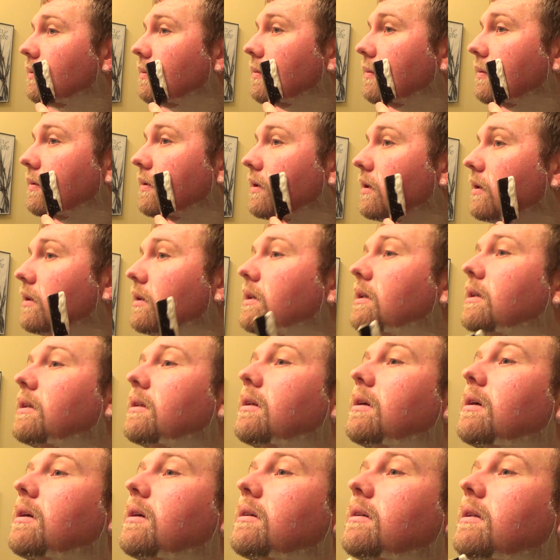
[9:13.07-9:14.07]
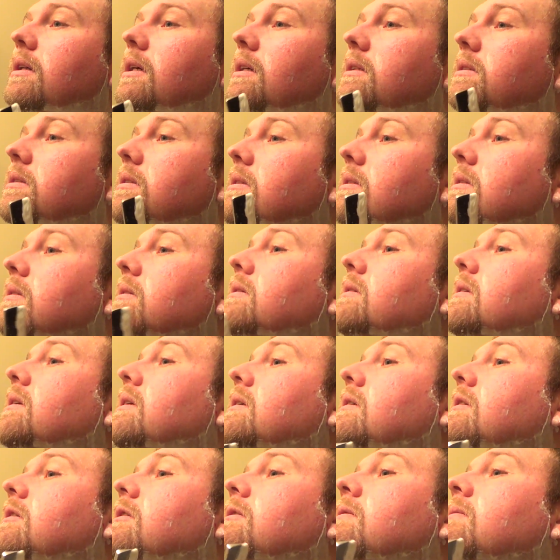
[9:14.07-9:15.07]
really long lasting
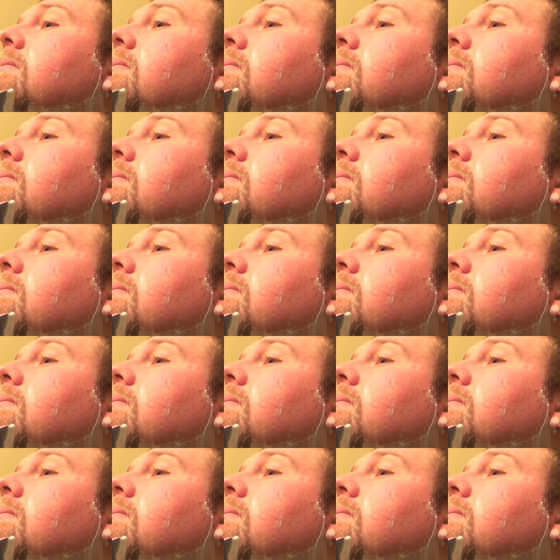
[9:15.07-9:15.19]
scent.